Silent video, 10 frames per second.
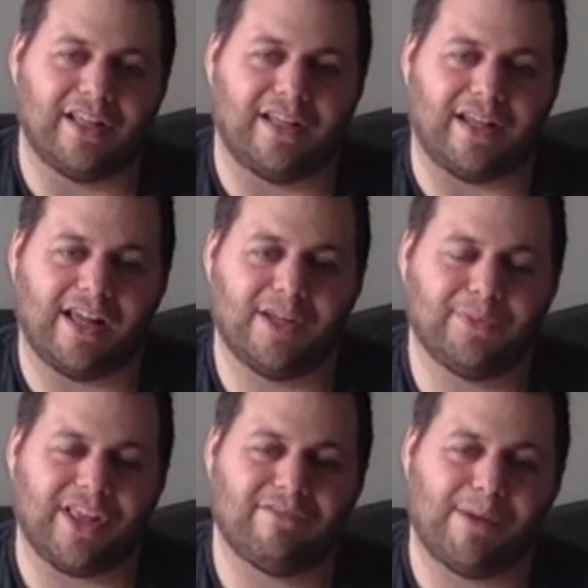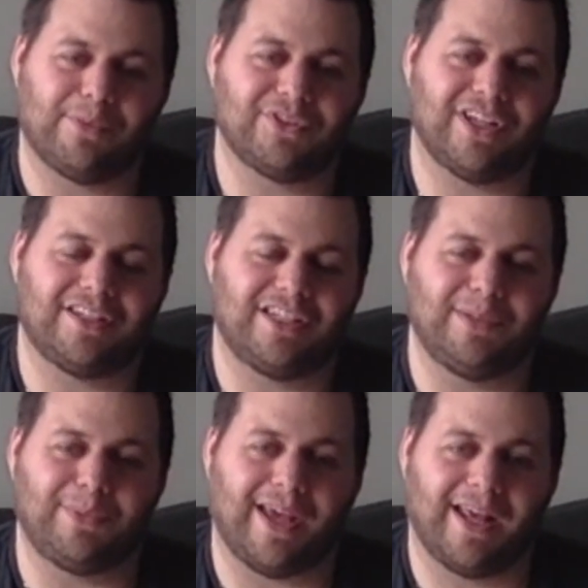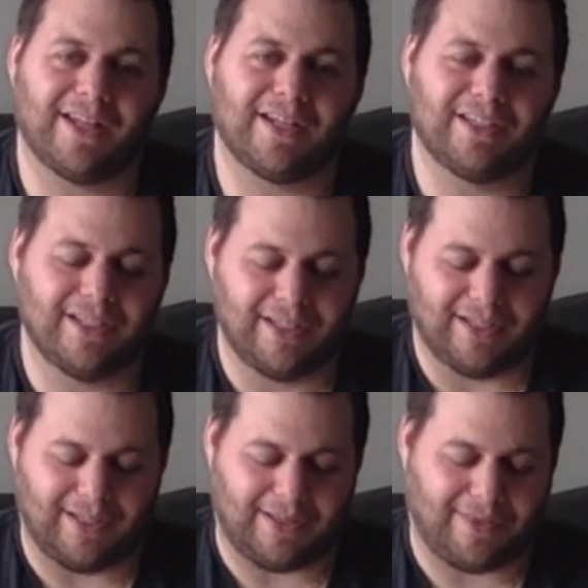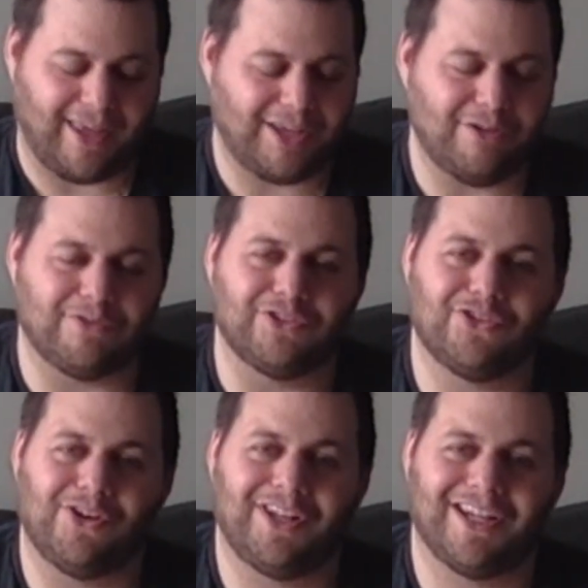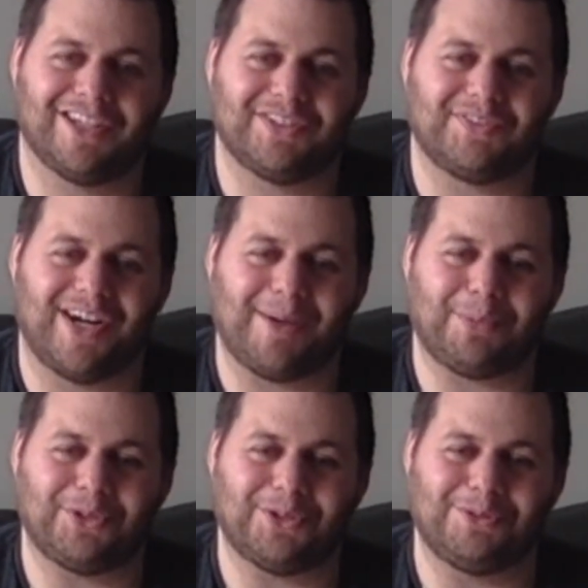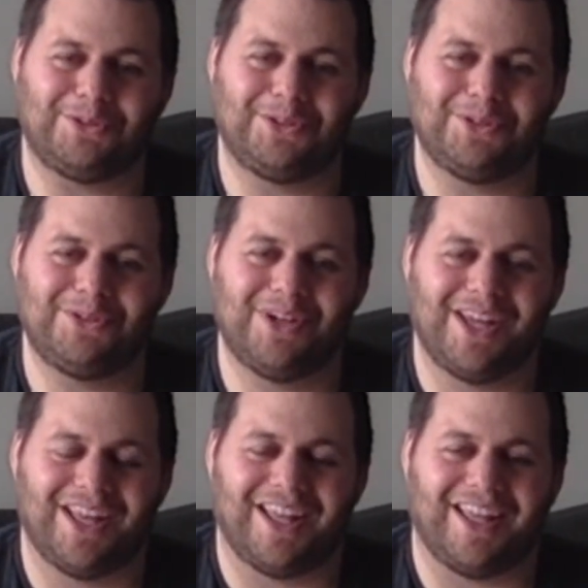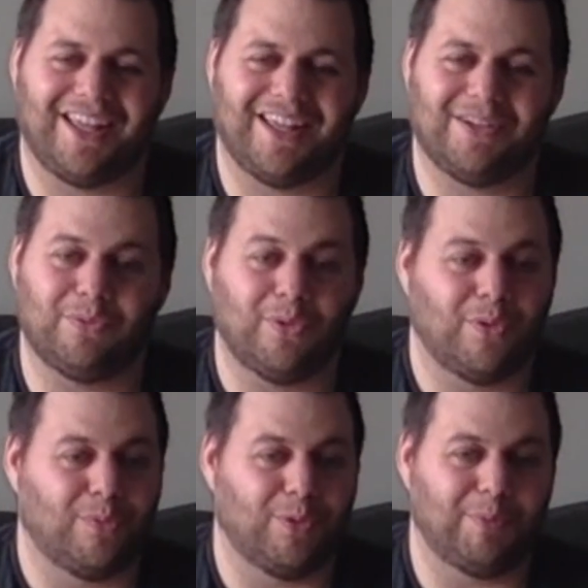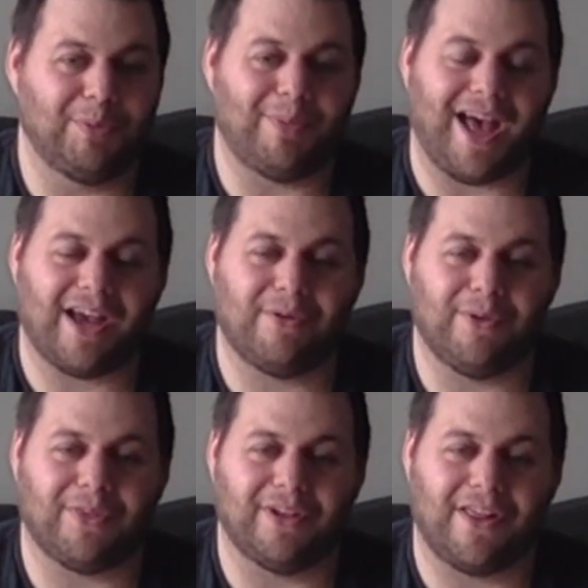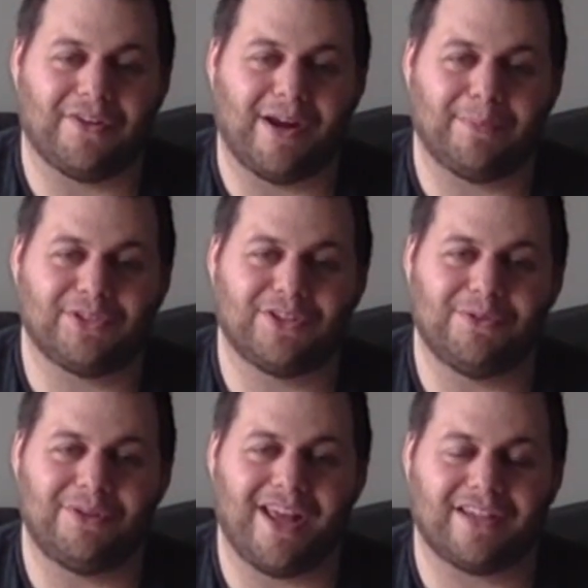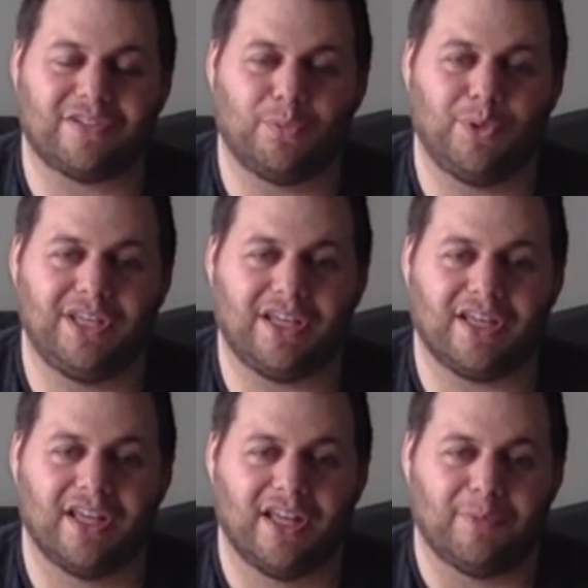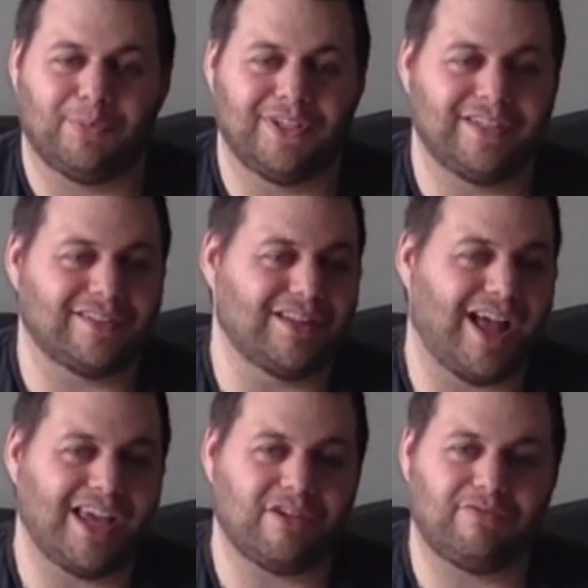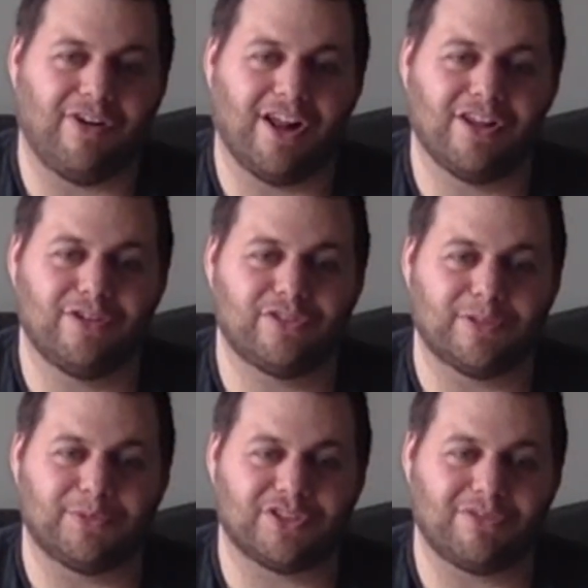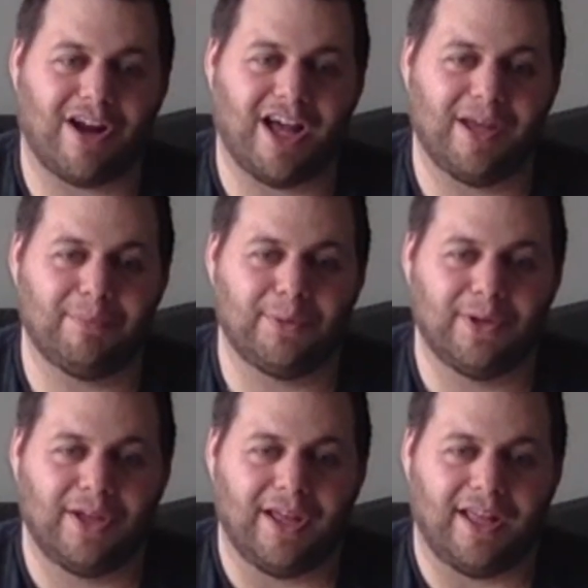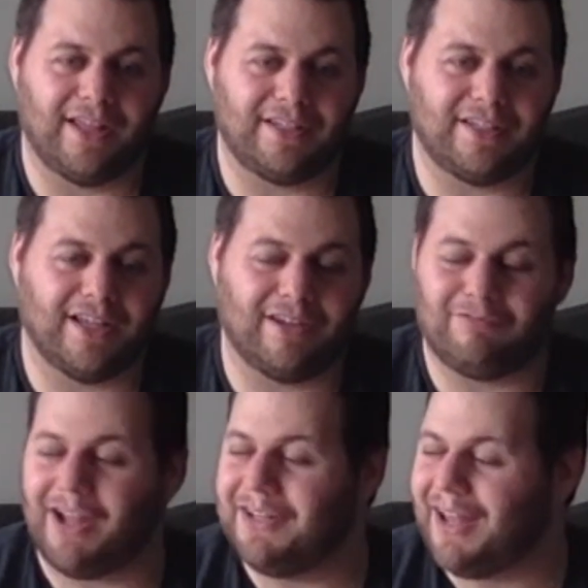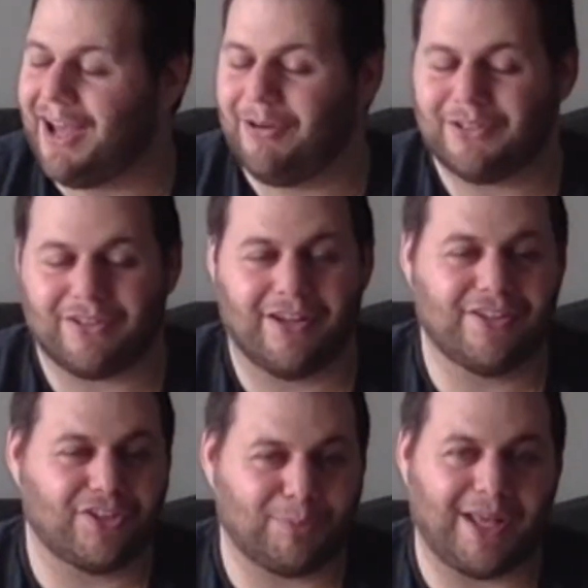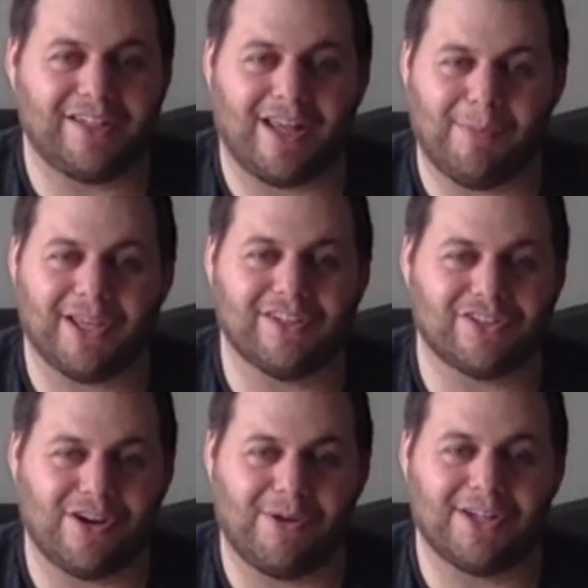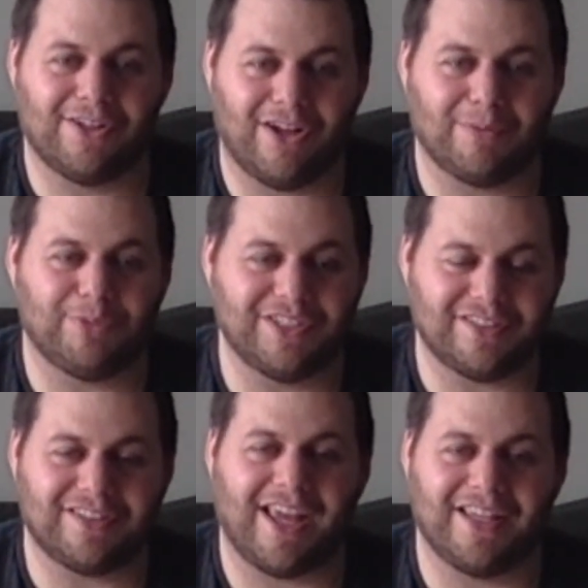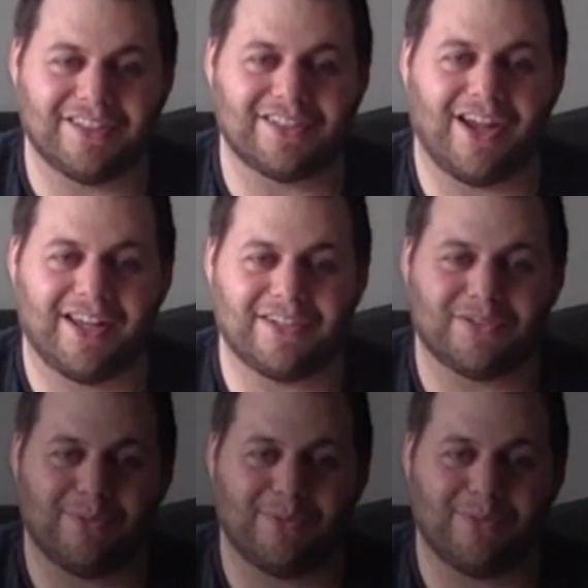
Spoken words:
and items that represent Team Canada. Thank you for joining us for episode 2, and we'll be back with another episode next week. Please like, follow, subscribe, and right now, as long as this pandemic is going along, please stay inside as